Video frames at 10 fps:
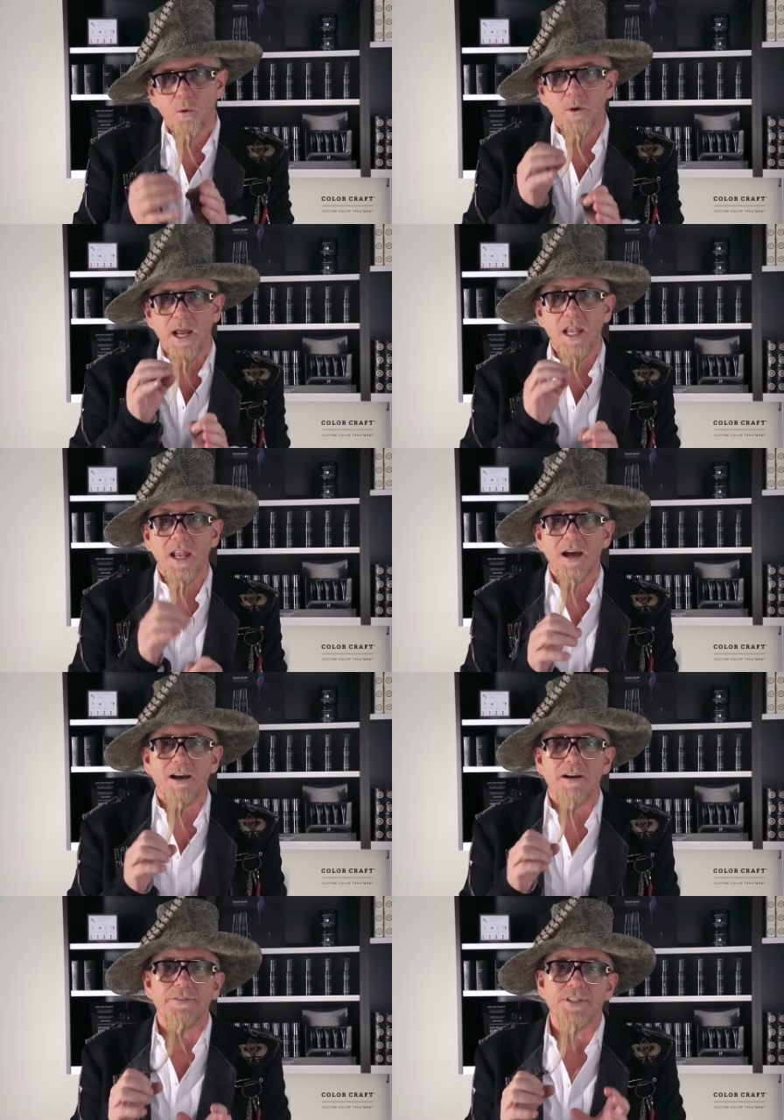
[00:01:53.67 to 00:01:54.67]
What I
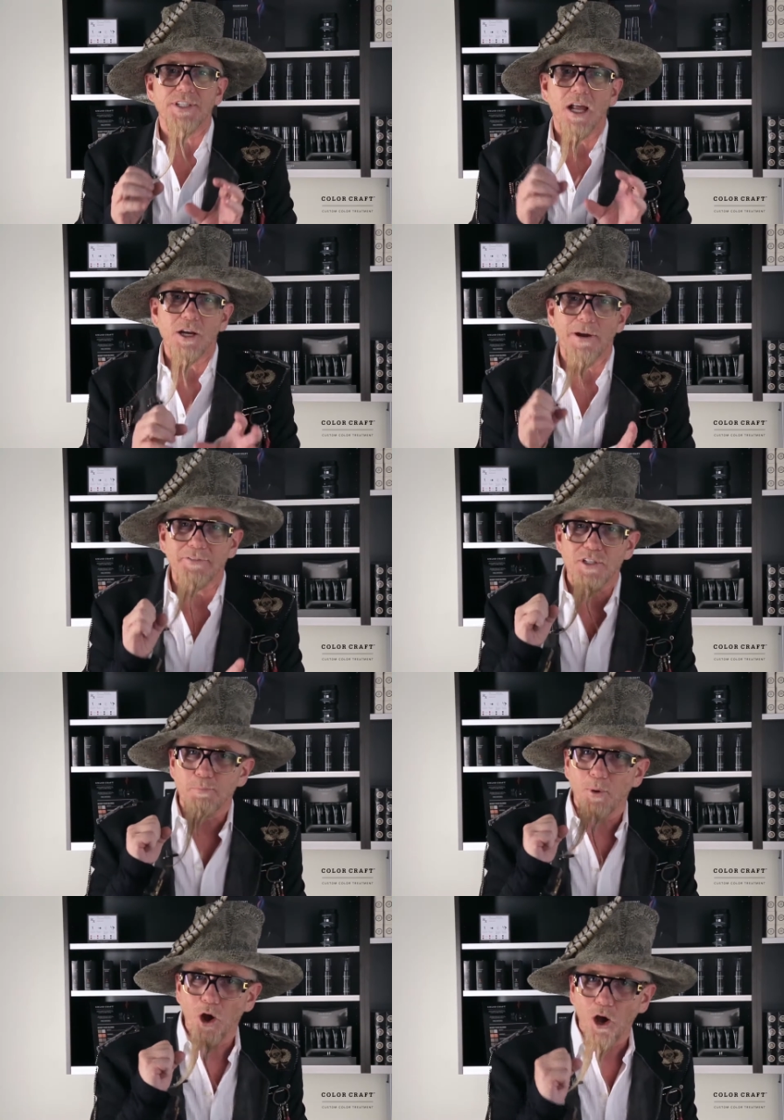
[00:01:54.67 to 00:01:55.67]
love is Colorcraft is
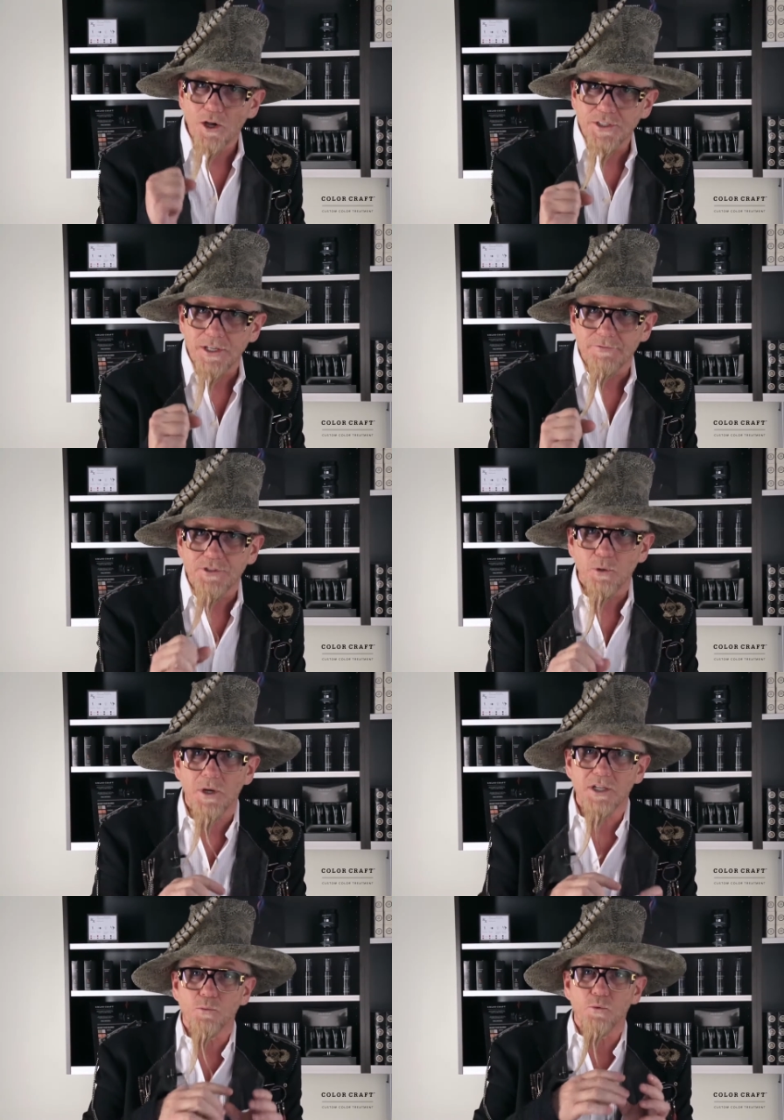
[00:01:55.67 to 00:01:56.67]
positive, so
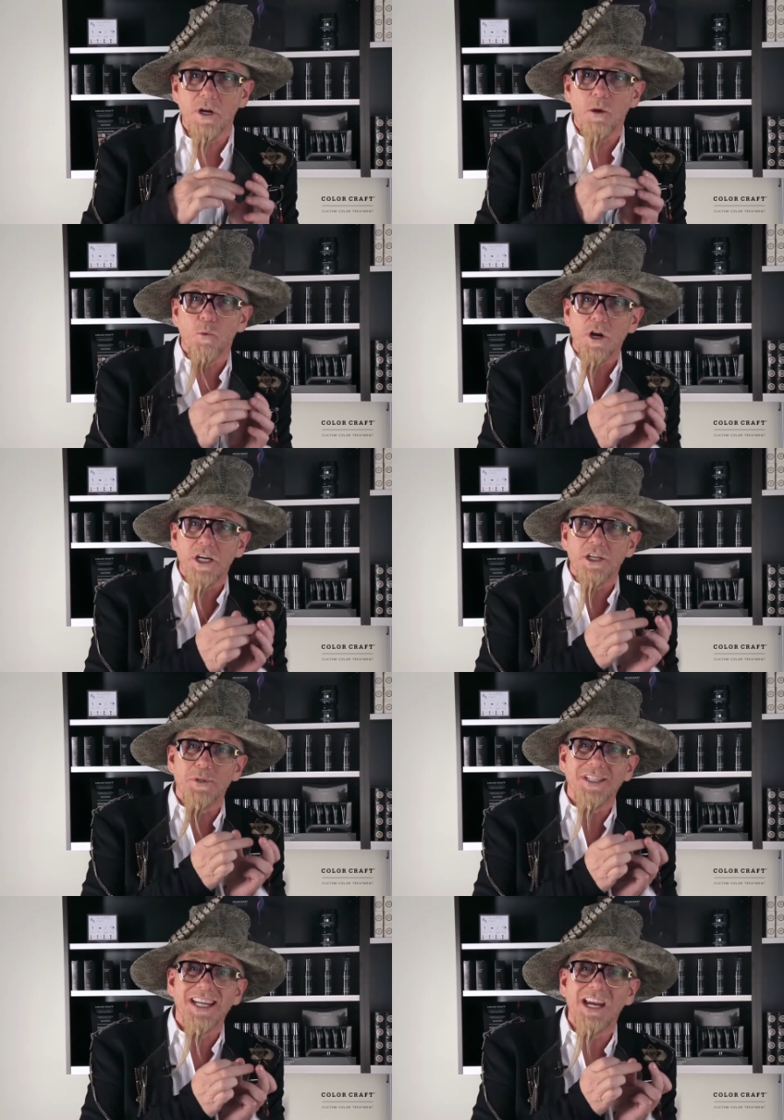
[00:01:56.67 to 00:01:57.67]
what it's really working to
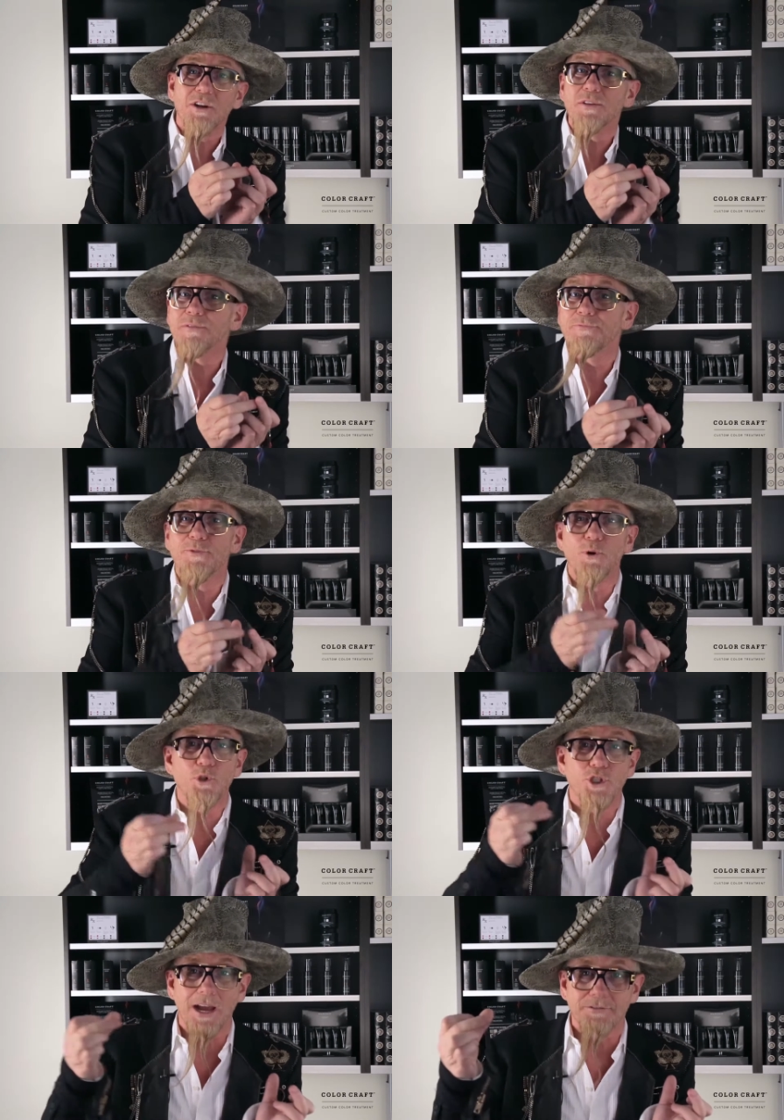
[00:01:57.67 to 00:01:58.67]
is adhering to the full
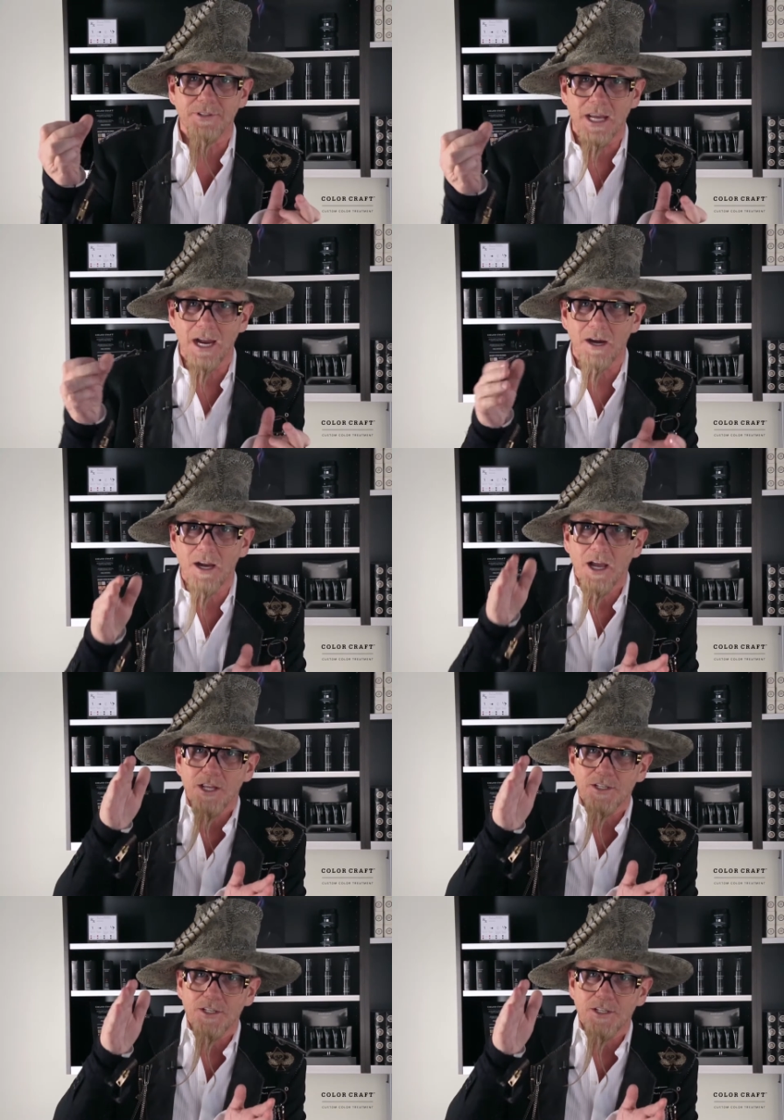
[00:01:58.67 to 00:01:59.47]
shaft of the hair